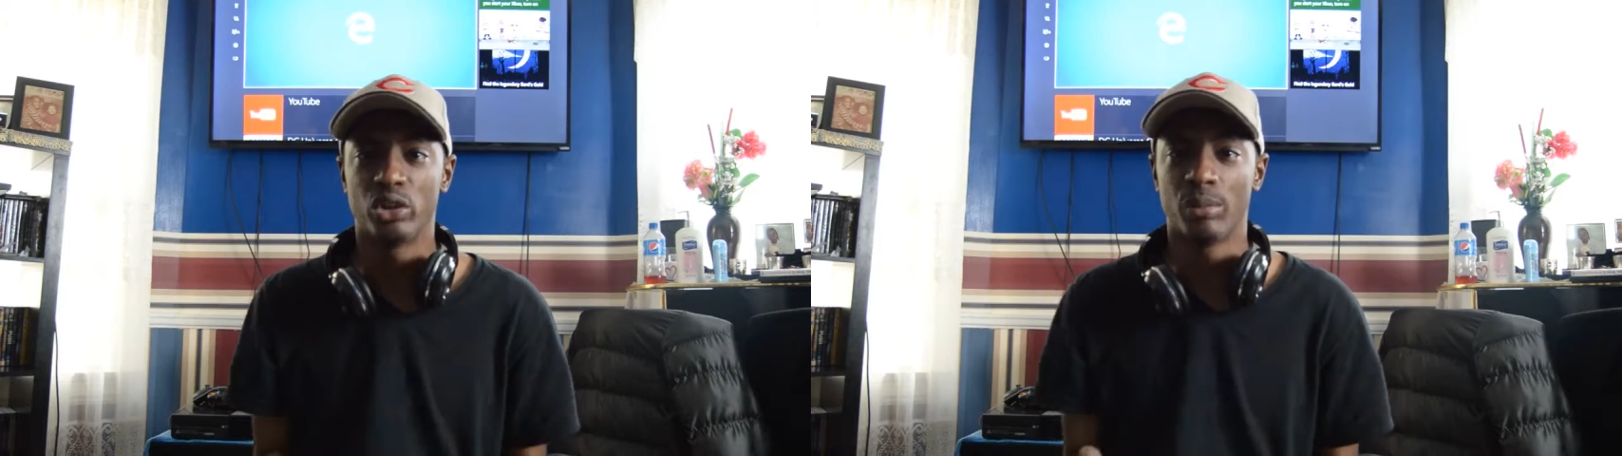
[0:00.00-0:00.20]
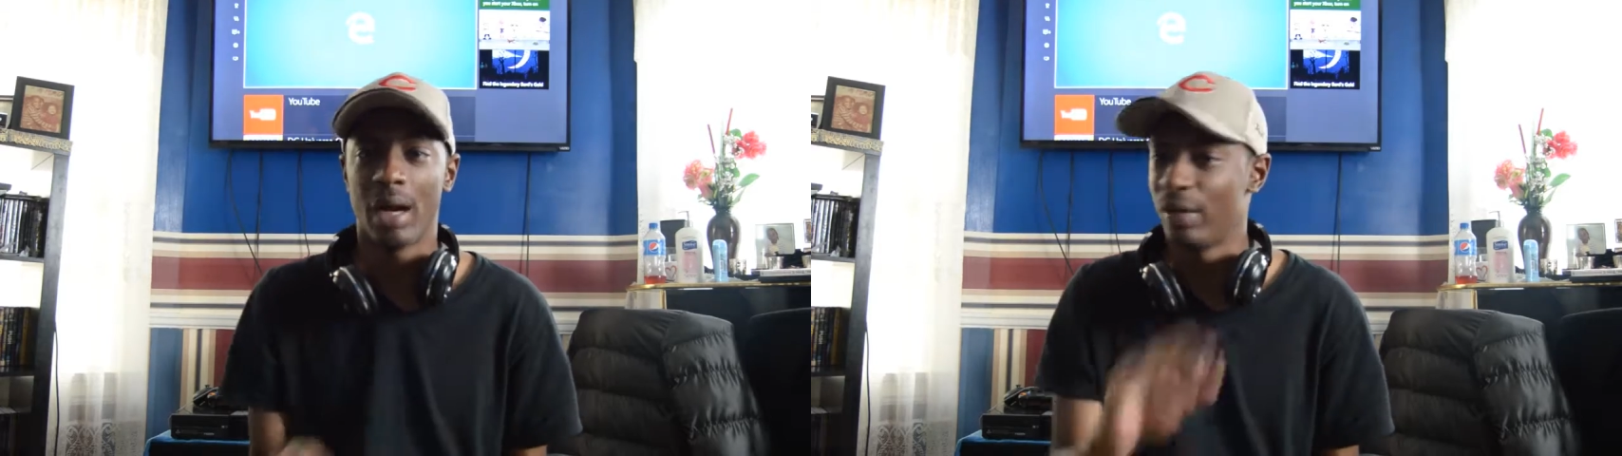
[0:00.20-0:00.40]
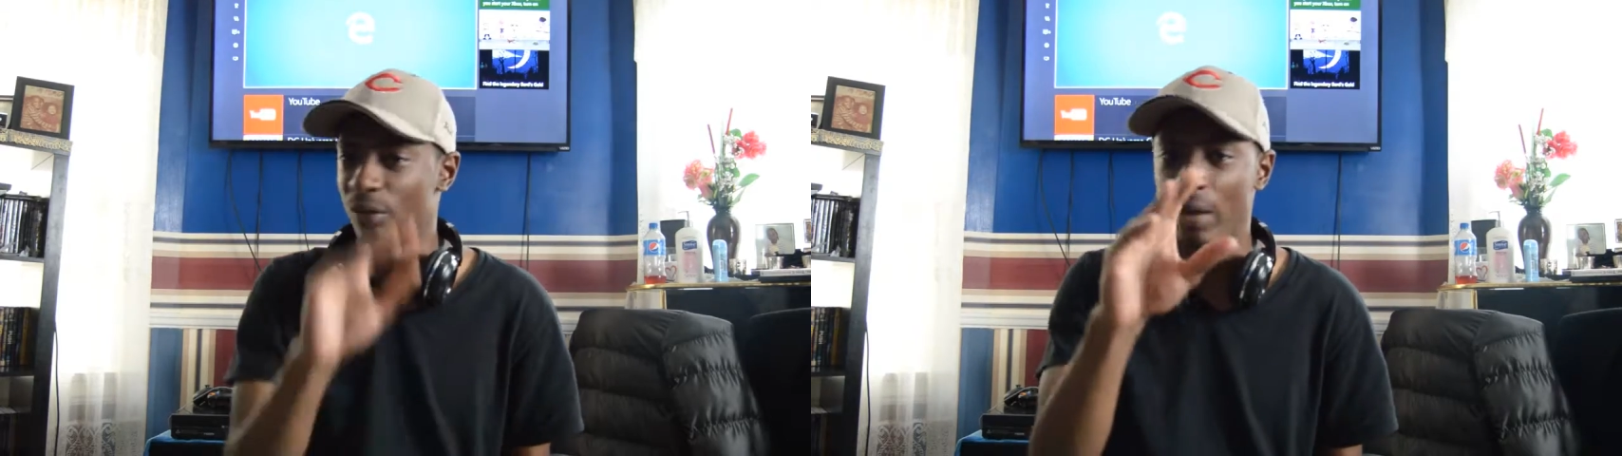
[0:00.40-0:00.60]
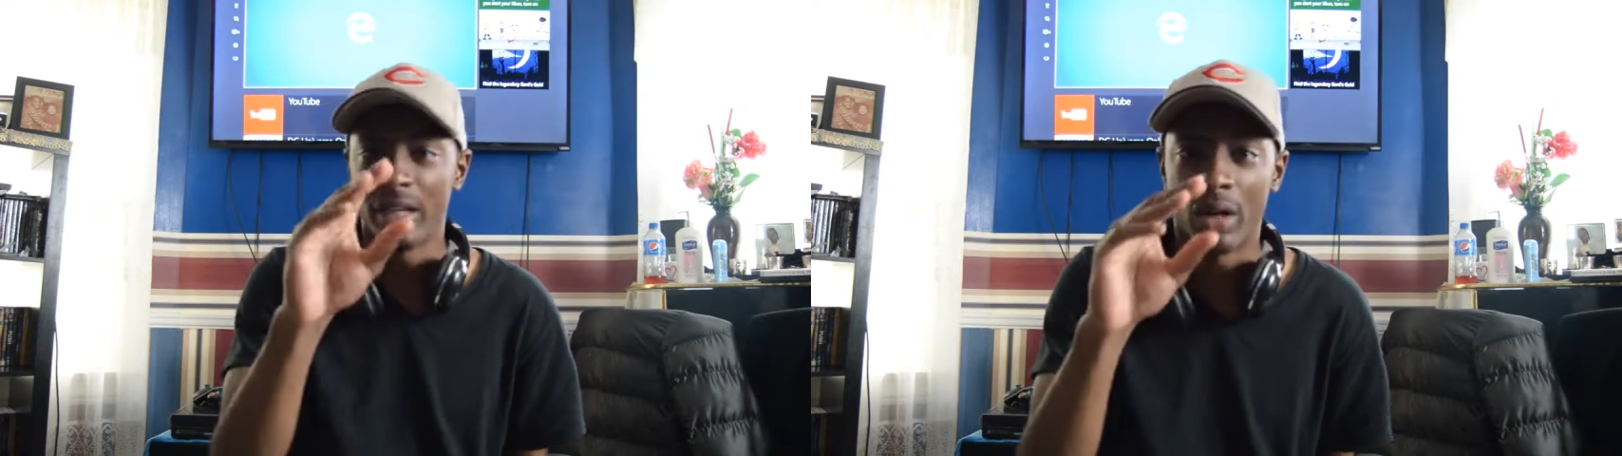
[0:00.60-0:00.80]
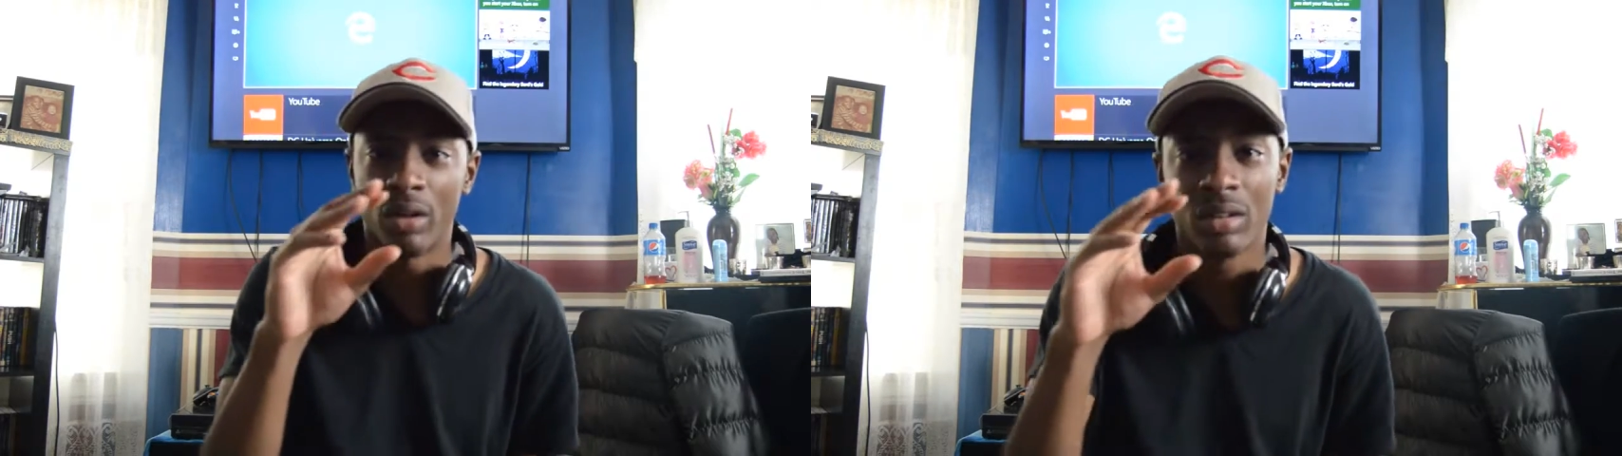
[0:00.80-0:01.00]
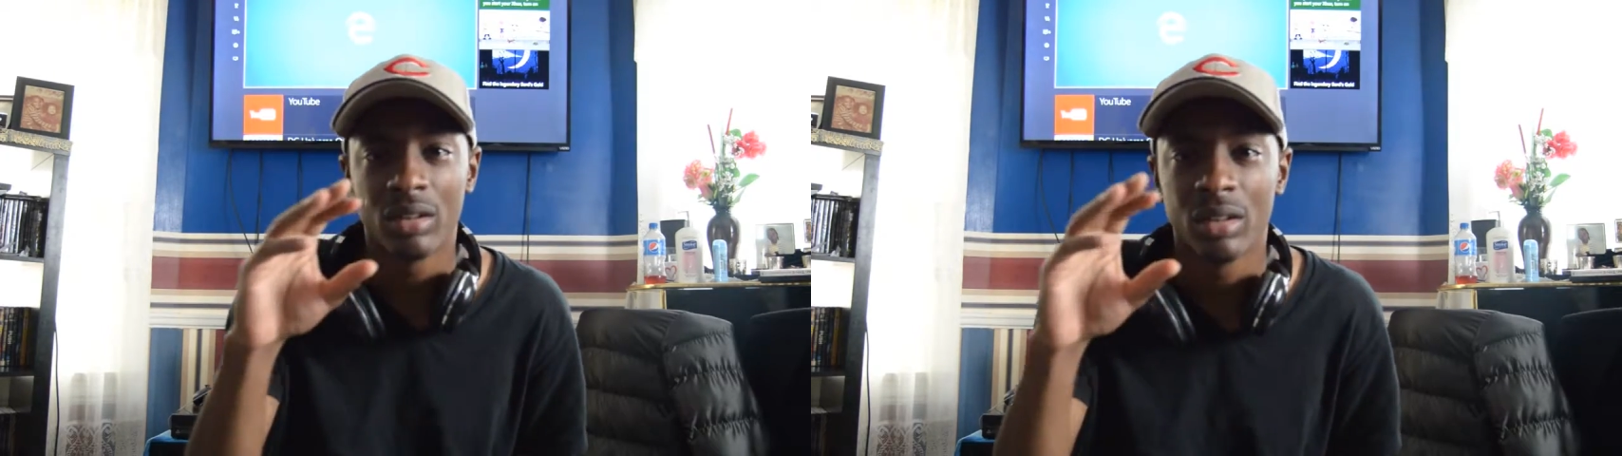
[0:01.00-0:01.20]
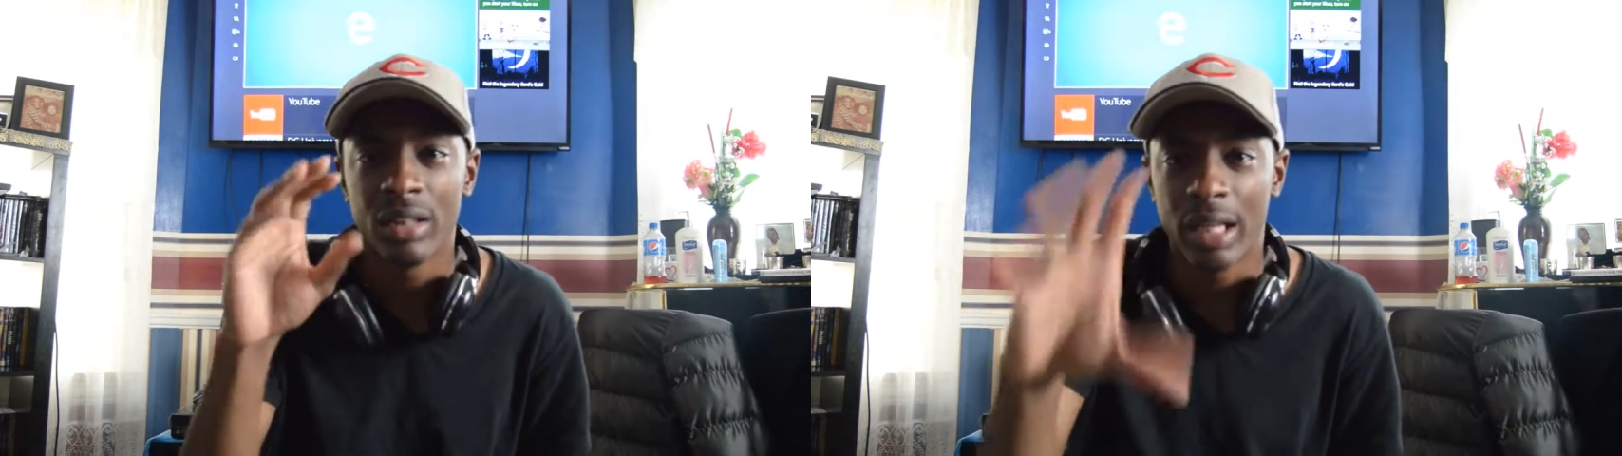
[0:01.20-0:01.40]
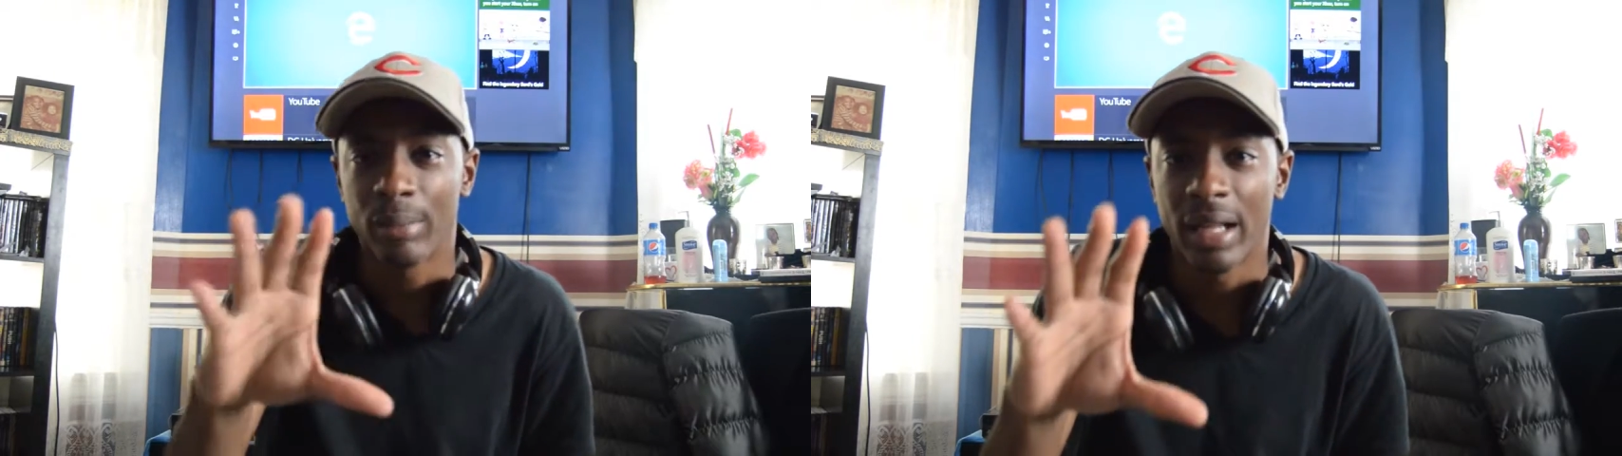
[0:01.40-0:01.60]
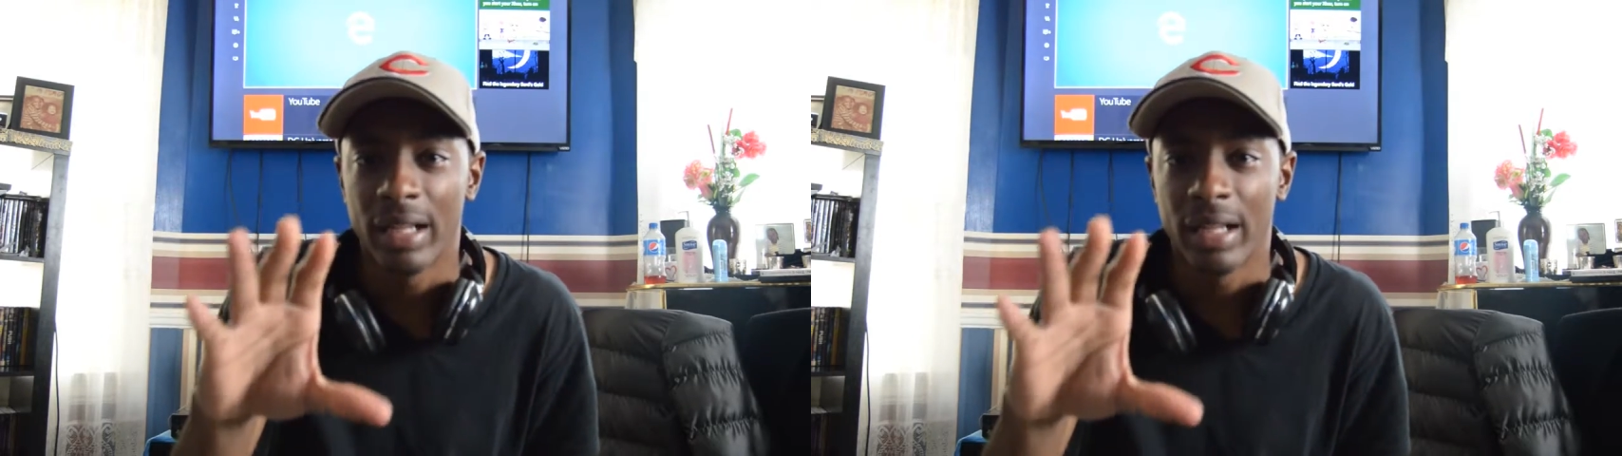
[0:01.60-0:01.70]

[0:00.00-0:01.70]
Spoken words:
read your mind right now. Keep